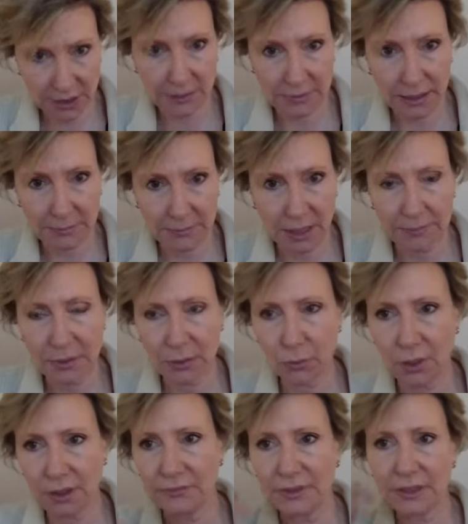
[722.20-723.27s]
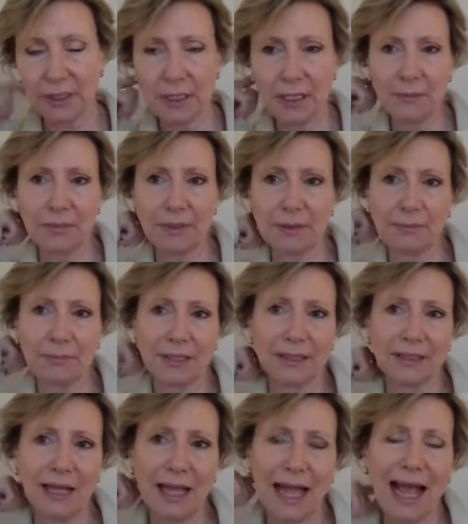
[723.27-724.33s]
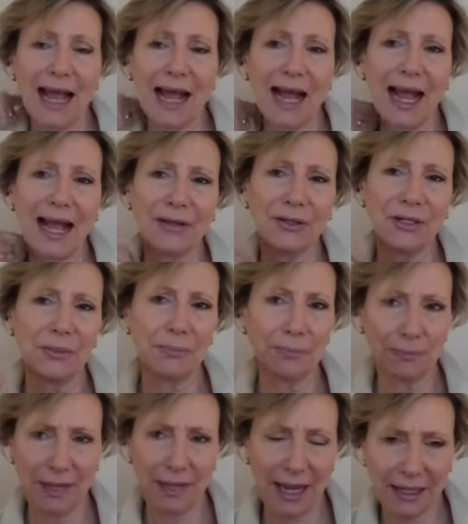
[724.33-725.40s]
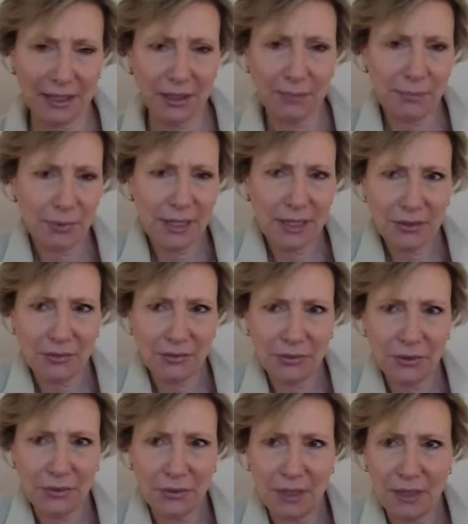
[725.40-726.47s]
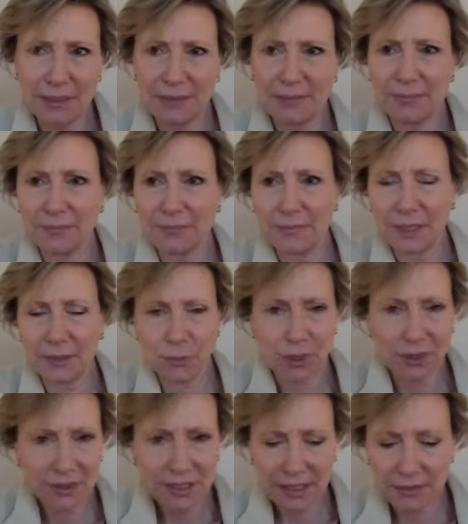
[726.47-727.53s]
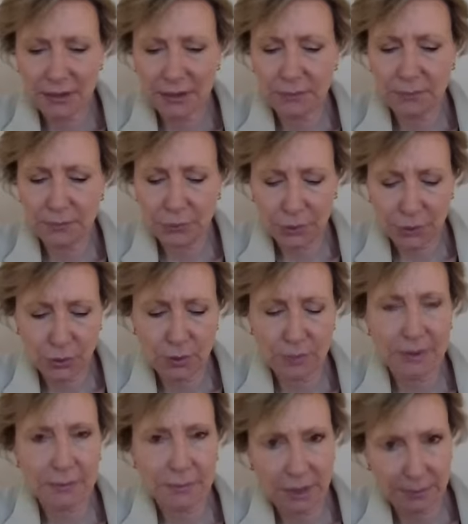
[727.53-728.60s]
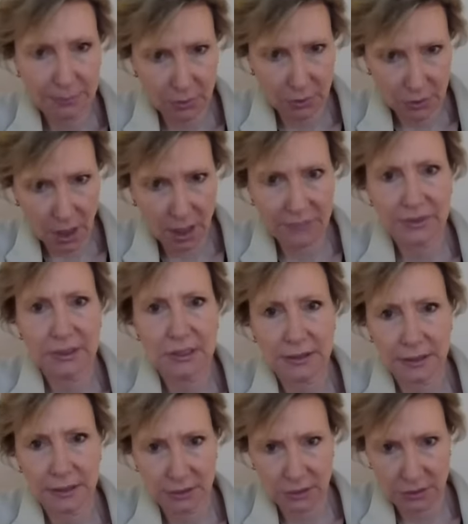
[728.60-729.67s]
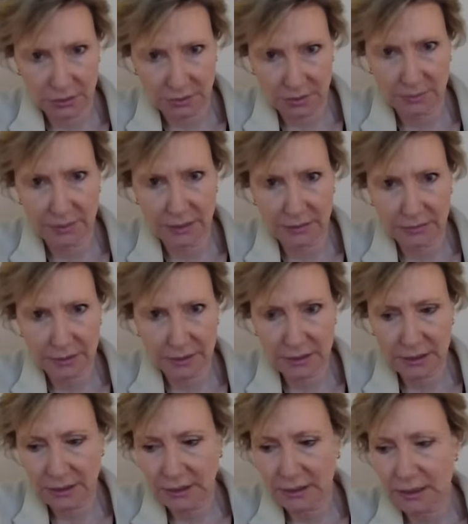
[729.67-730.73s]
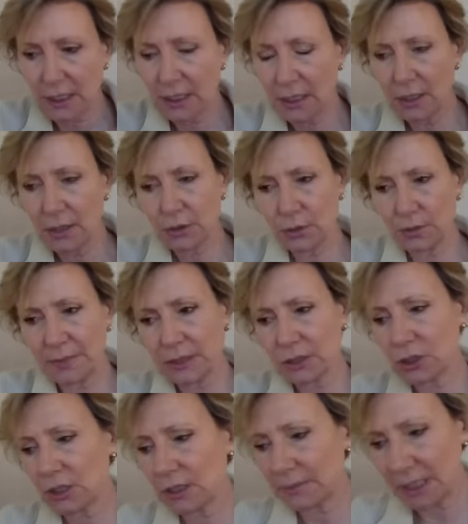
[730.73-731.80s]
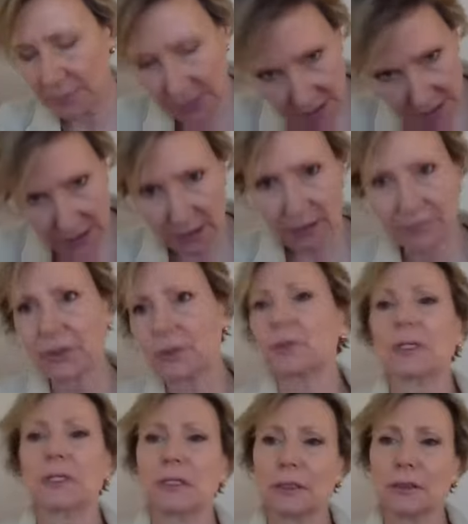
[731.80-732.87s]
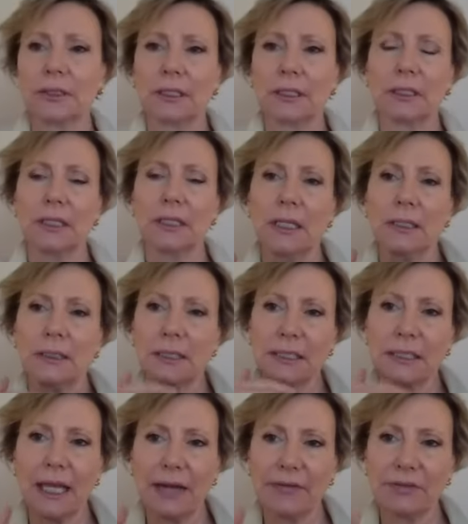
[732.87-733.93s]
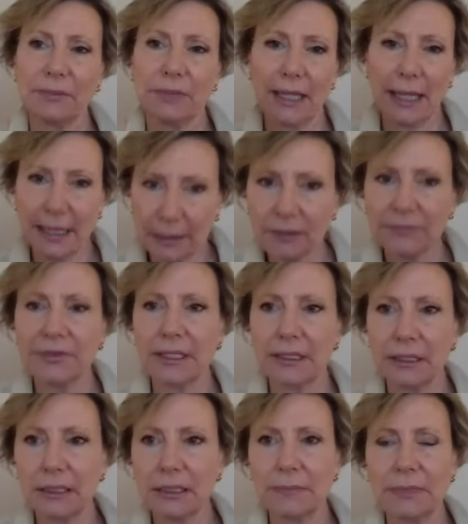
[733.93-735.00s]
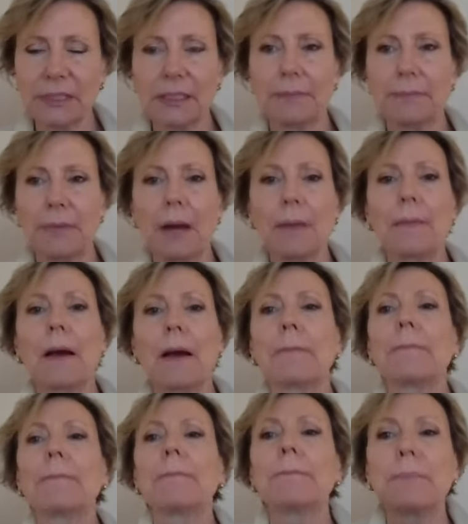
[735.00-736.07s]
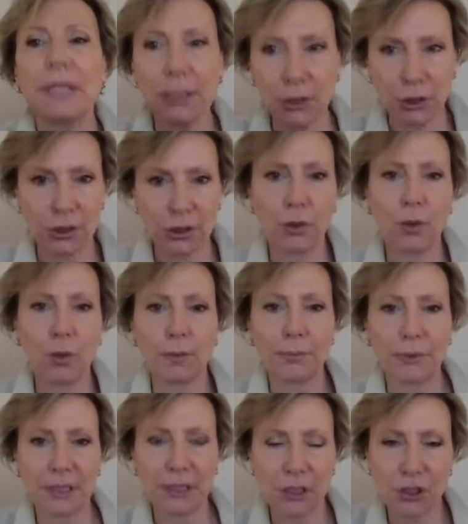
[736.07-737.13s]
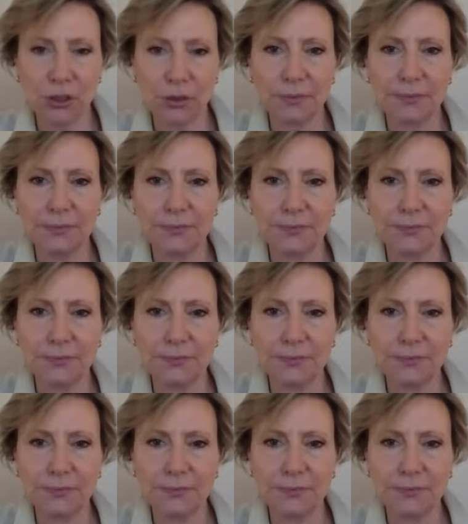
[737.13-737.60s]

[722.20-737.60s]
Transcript: That that might be one of it. But but how, how do you how do you break through? I mean, Manuel said that procurement people are obviously concerned about these things. You're mentioning maybe a CFO doesn't look at it. Does it have to be elevated to be a, a, a bigger corporate issue?